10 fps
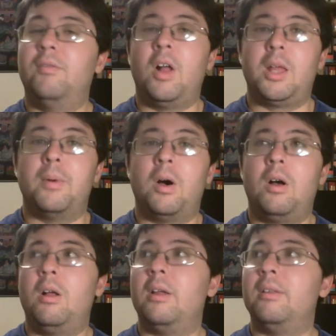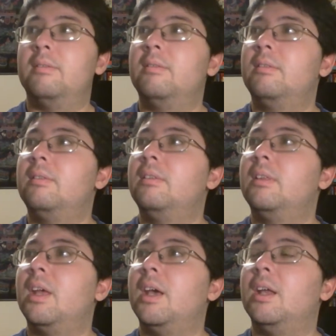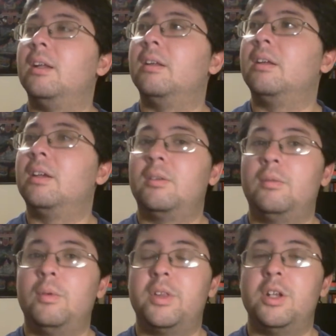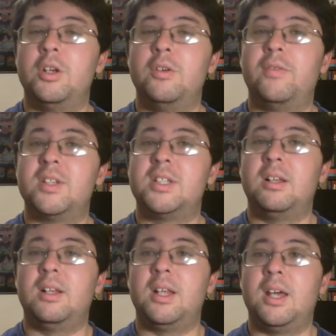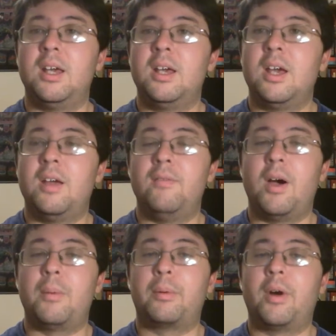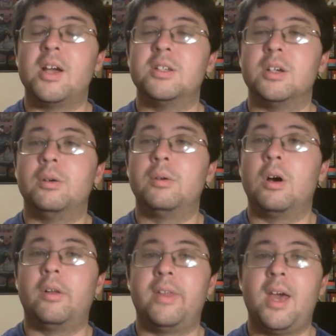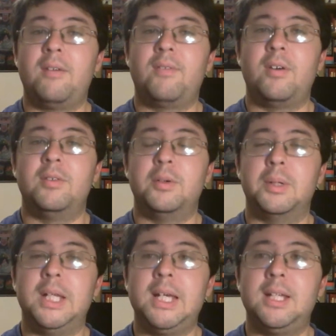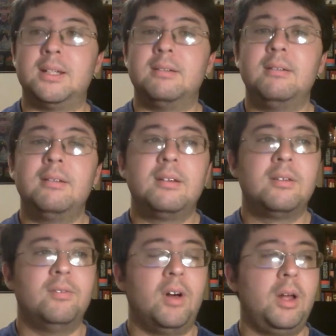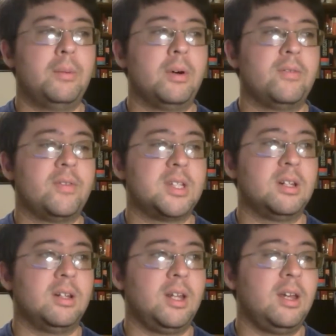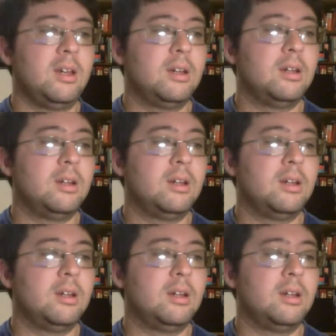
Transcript: volleyball and with a new facility in Valparaiso called the 850 Elite volleyball facility,